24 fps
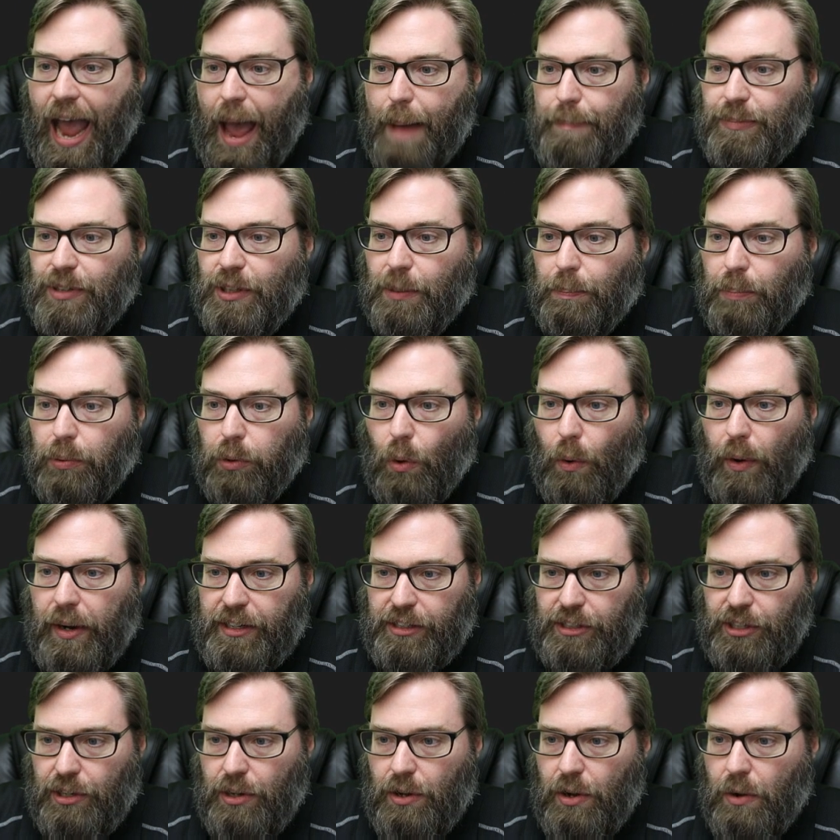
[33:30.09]
CAP
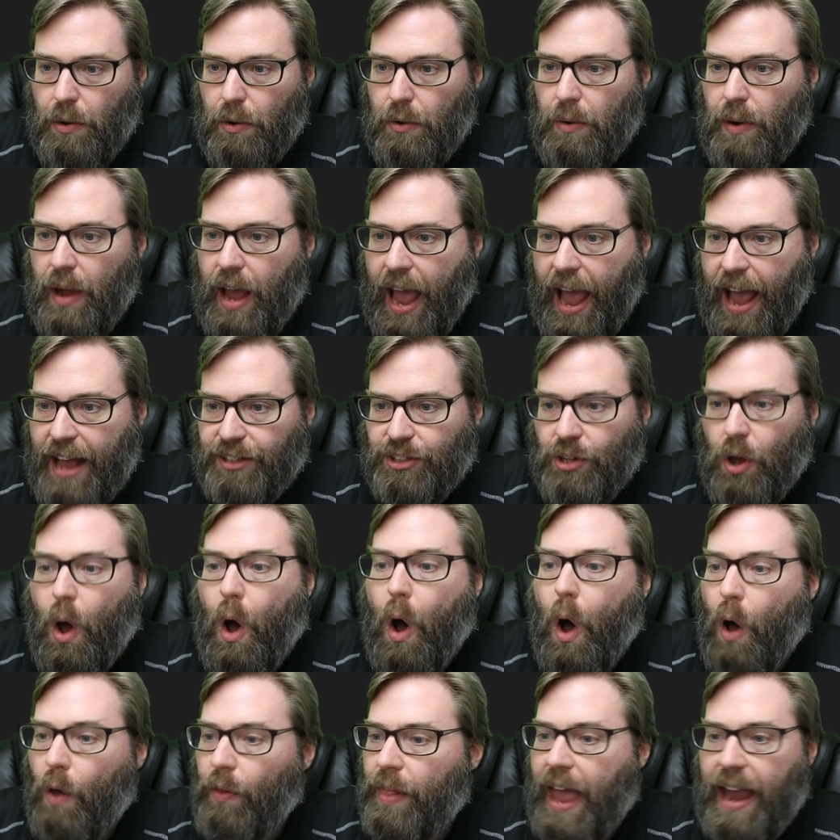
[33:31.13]
deploy 2 has
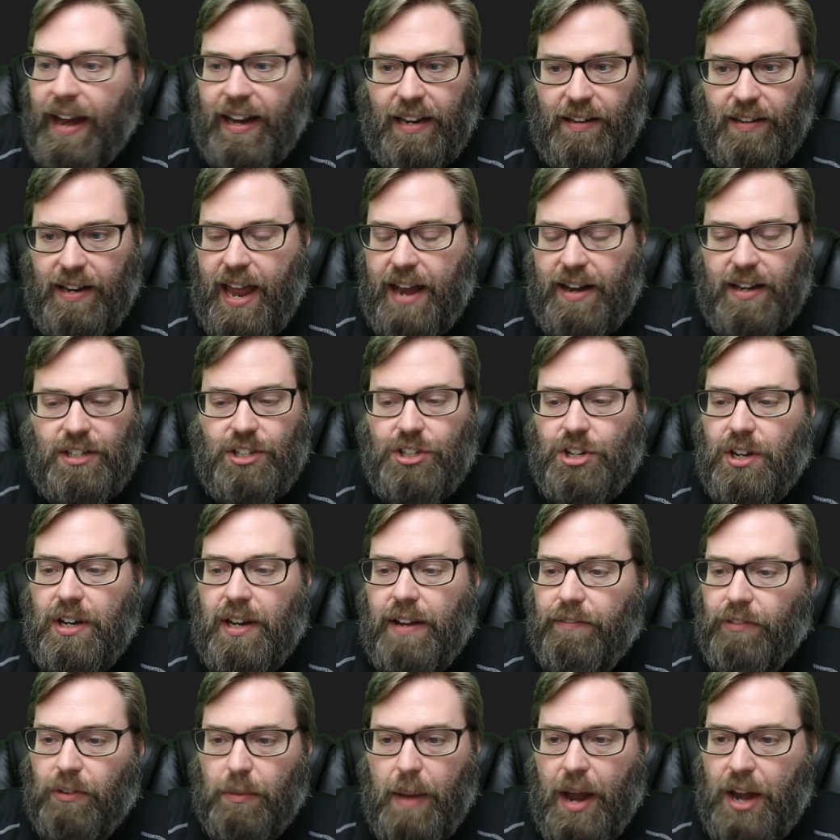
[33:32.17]
all that
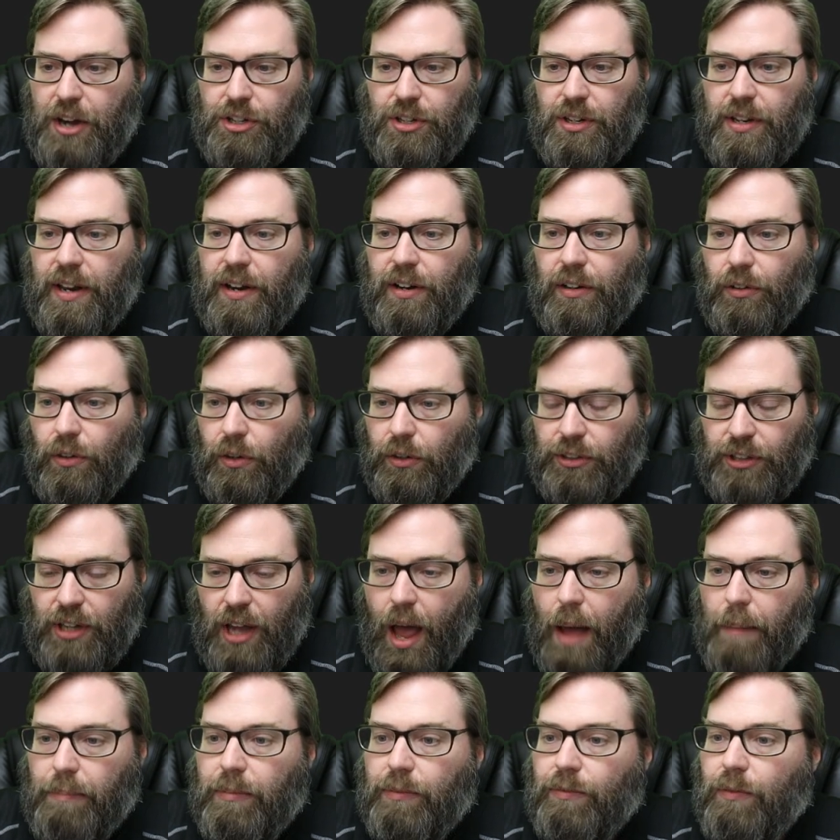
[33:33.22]
connection information that it
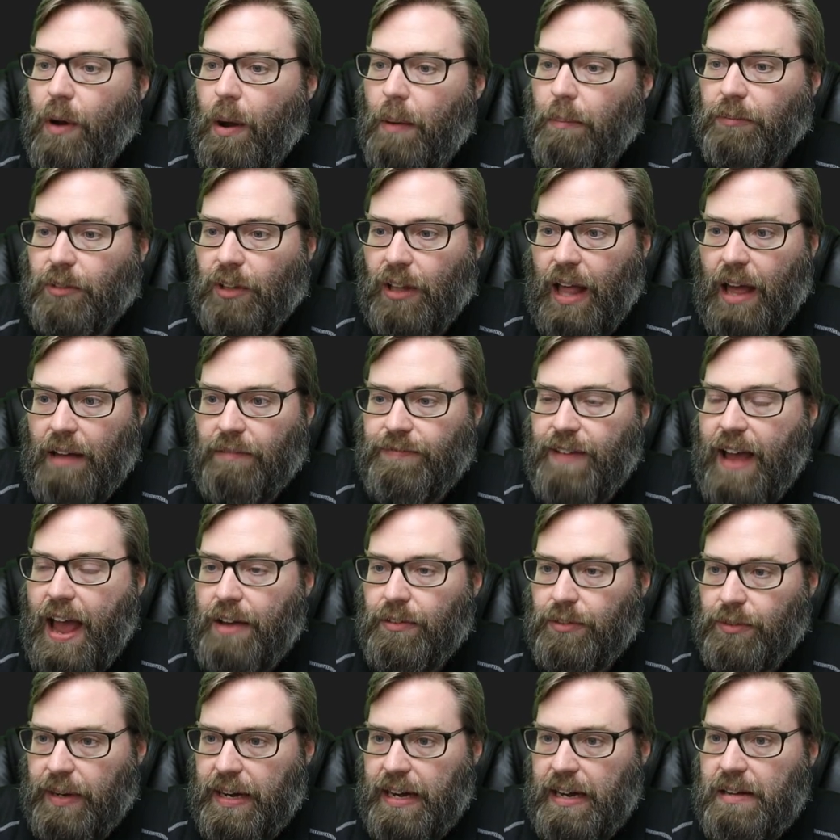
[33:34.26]
looked up from Cloud
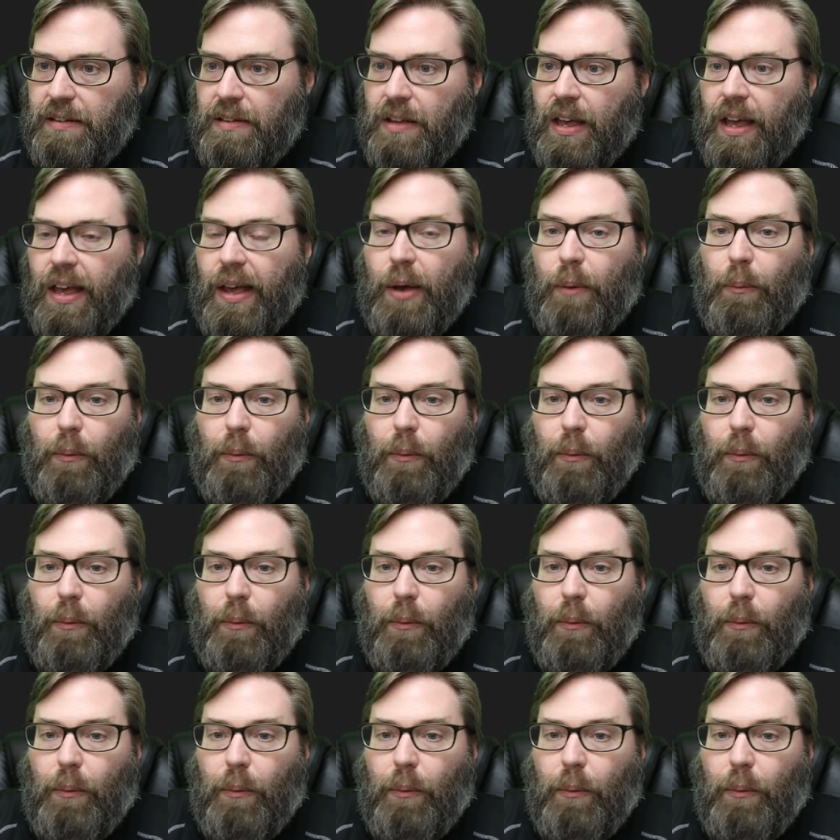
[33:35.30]
Foundry